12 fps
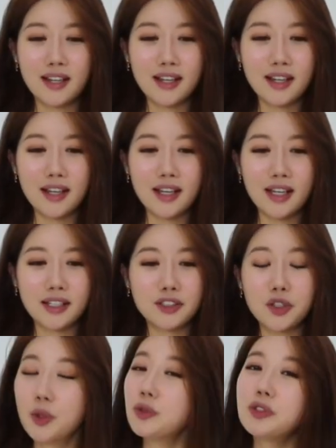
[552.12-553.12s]
And don't
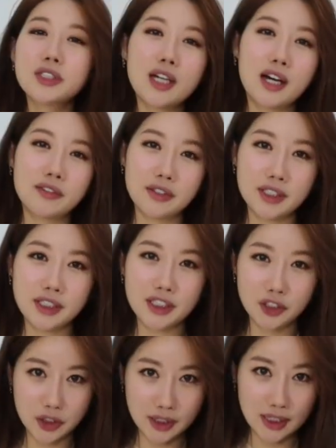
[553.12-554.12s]
lose confidence in
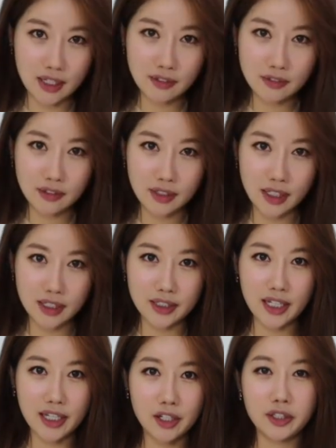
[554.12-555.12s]
yourself and take
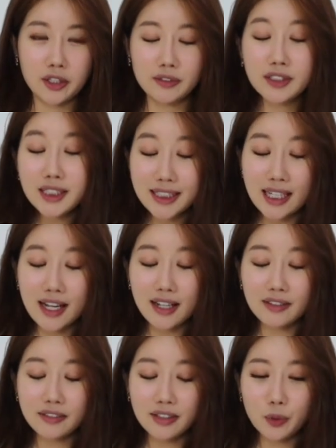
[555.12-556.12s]
care of yourself
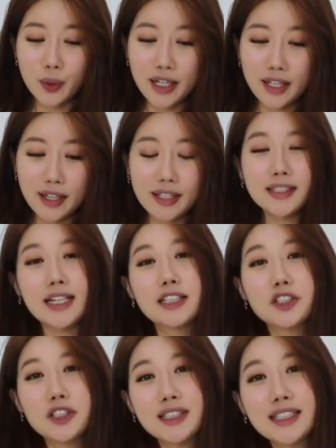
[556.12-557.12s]
with
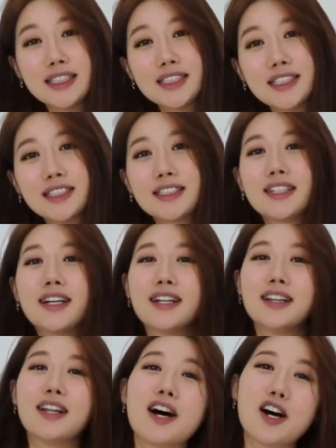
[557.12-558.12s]
tenderness,
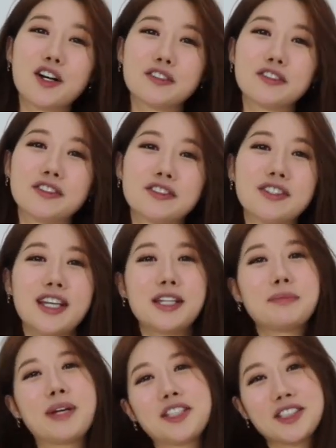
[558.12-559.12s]
love, and
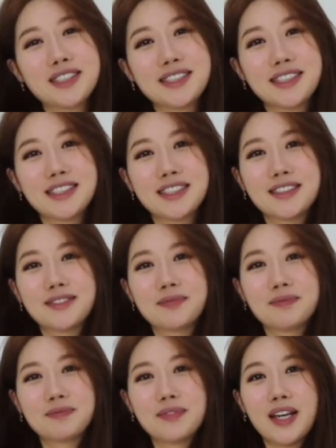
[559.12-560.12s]
patience.
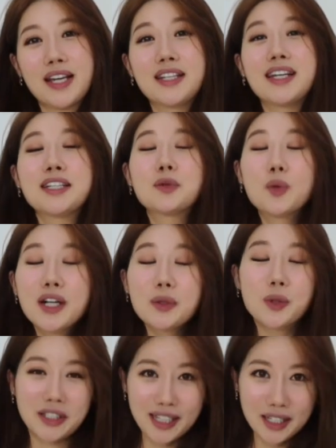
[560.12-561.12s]
And it will work
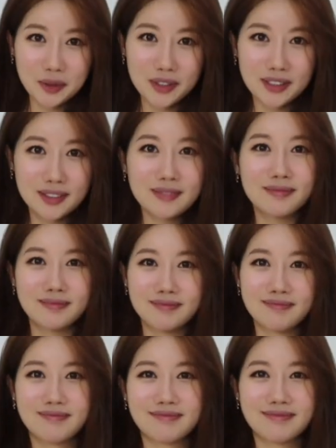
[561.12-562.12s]
out.
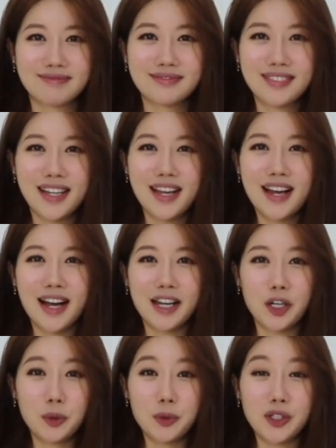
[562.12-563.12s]
I hope
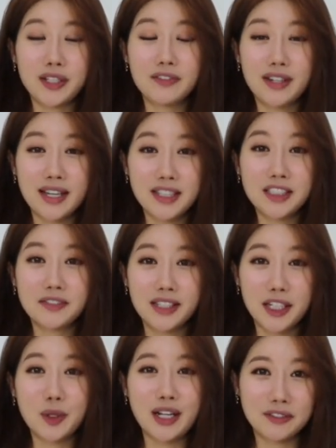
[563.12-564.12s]
you can find this video
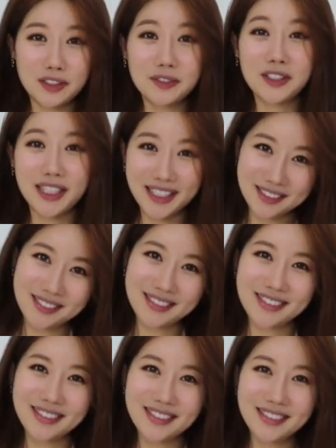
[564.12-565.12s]
helpful for you.
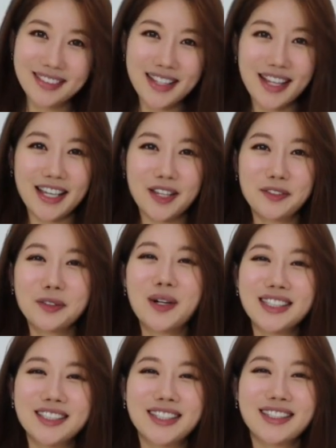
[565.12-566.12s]
Thank you for
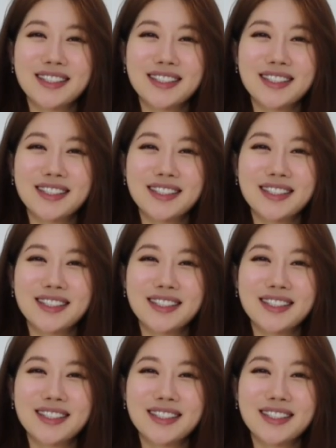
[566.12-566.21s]
watching.